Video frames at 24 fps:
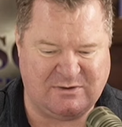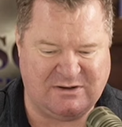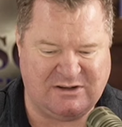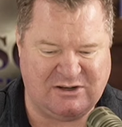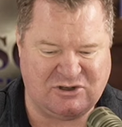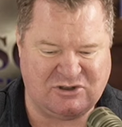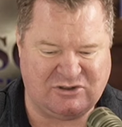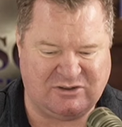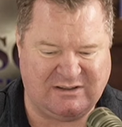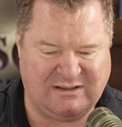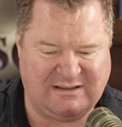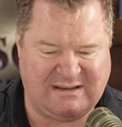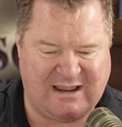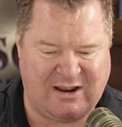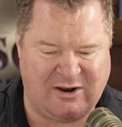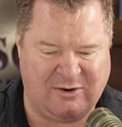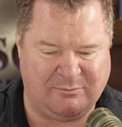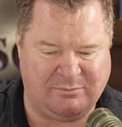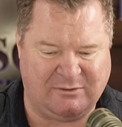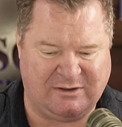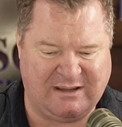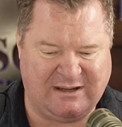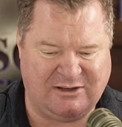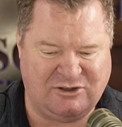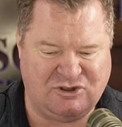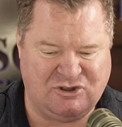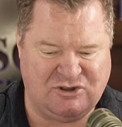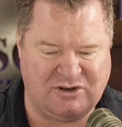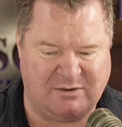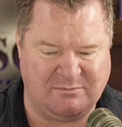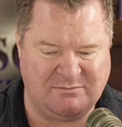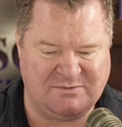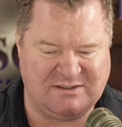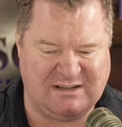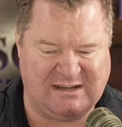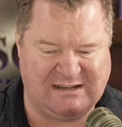initially downplayed
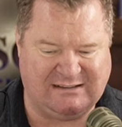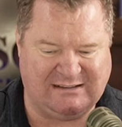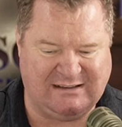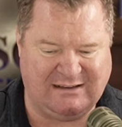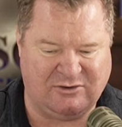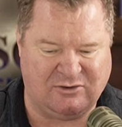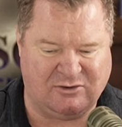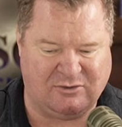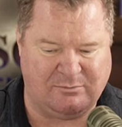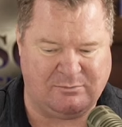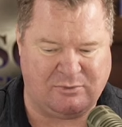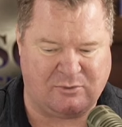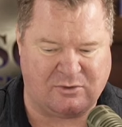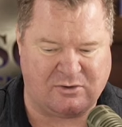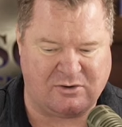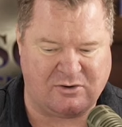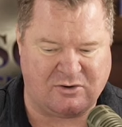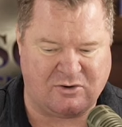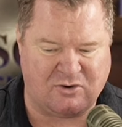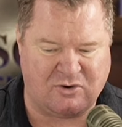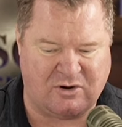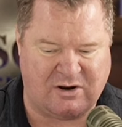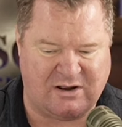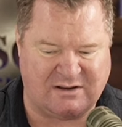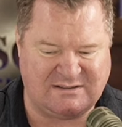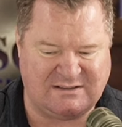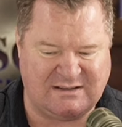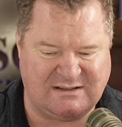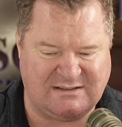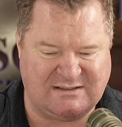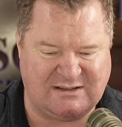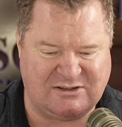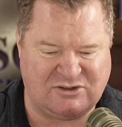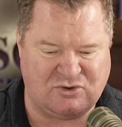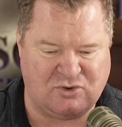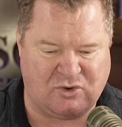jumps in illegal border
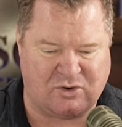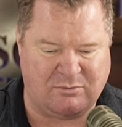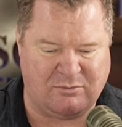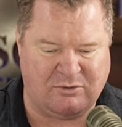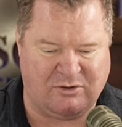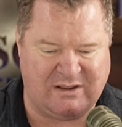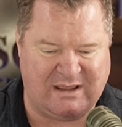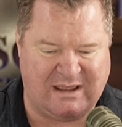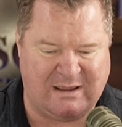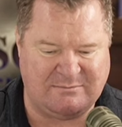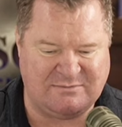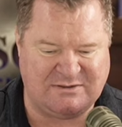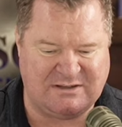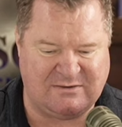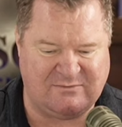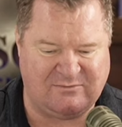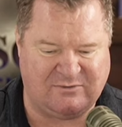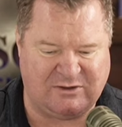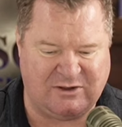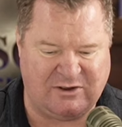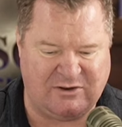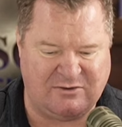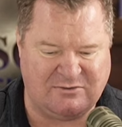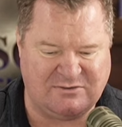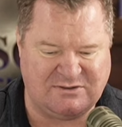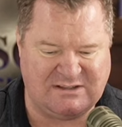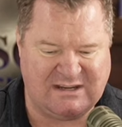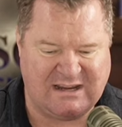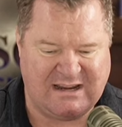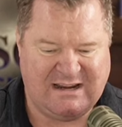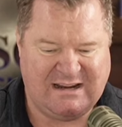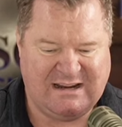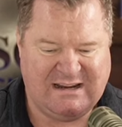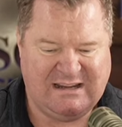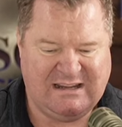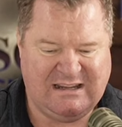crossings as normal ebbs and flows,
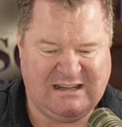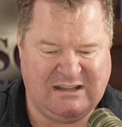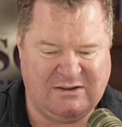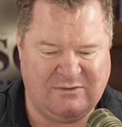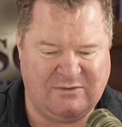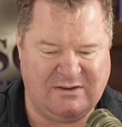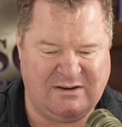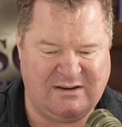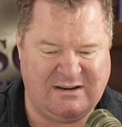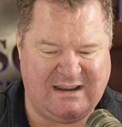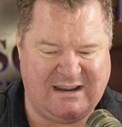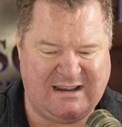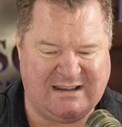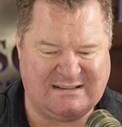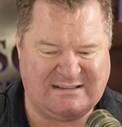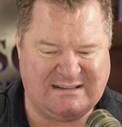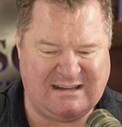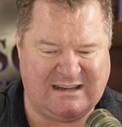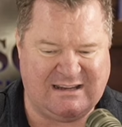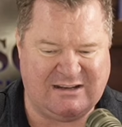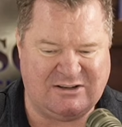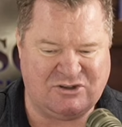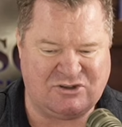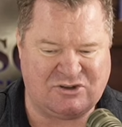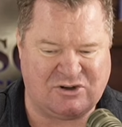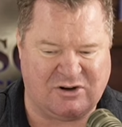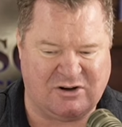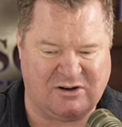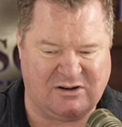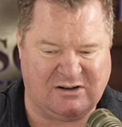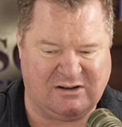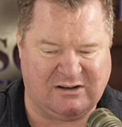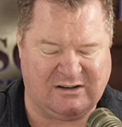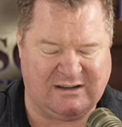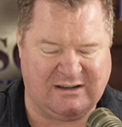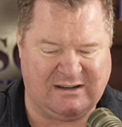even as
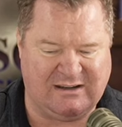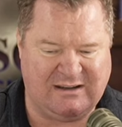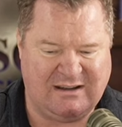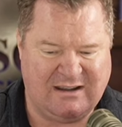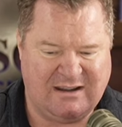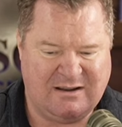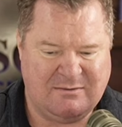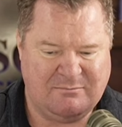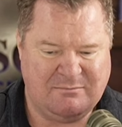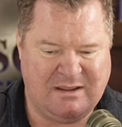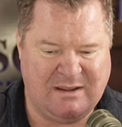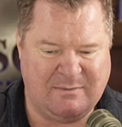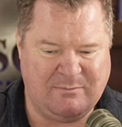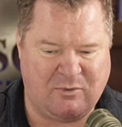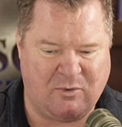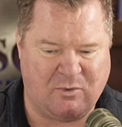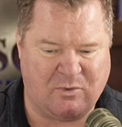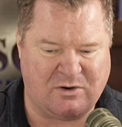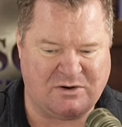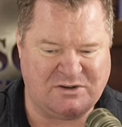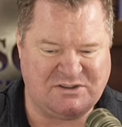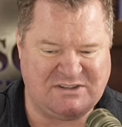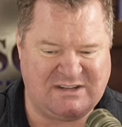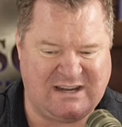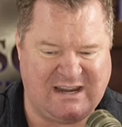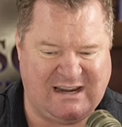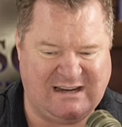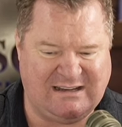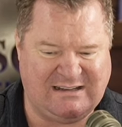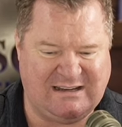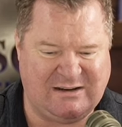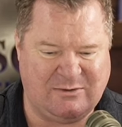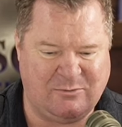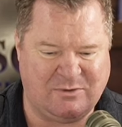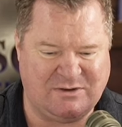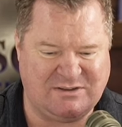internally people were
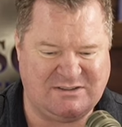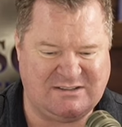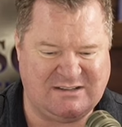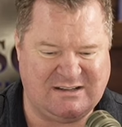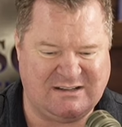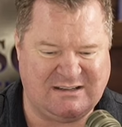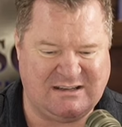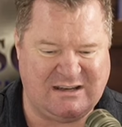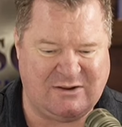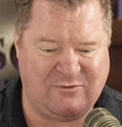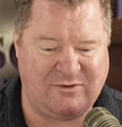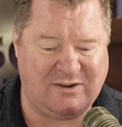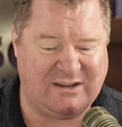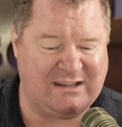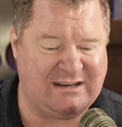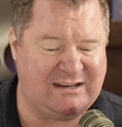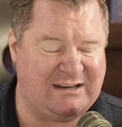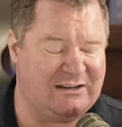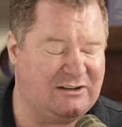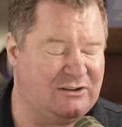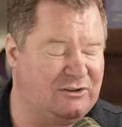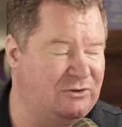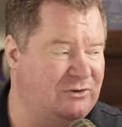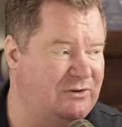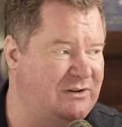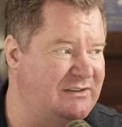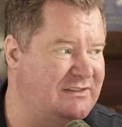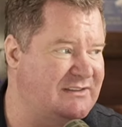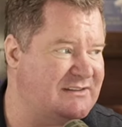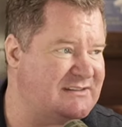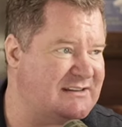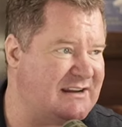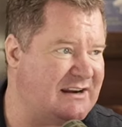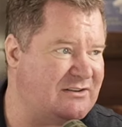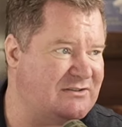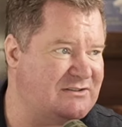saying it was significant, including
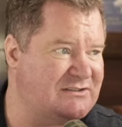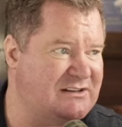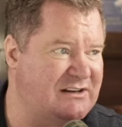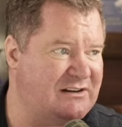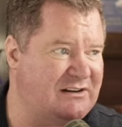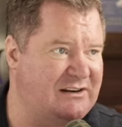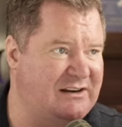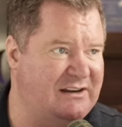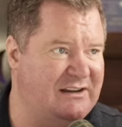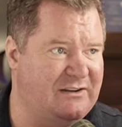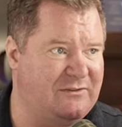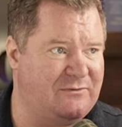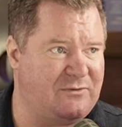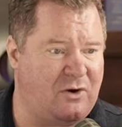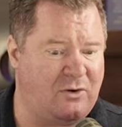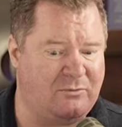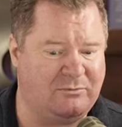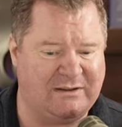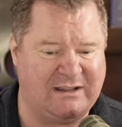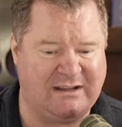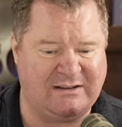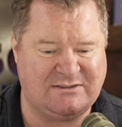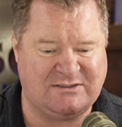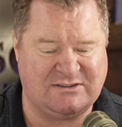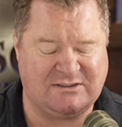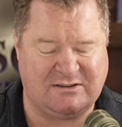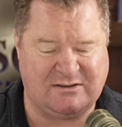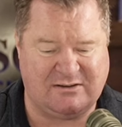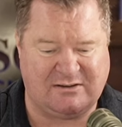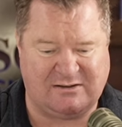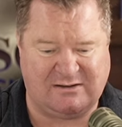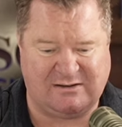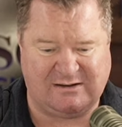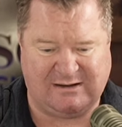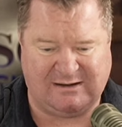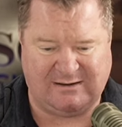the Secretary of Homeland
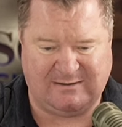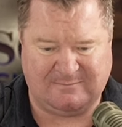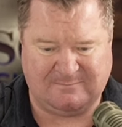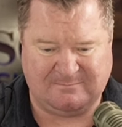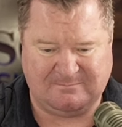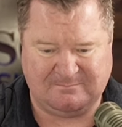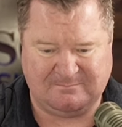Security.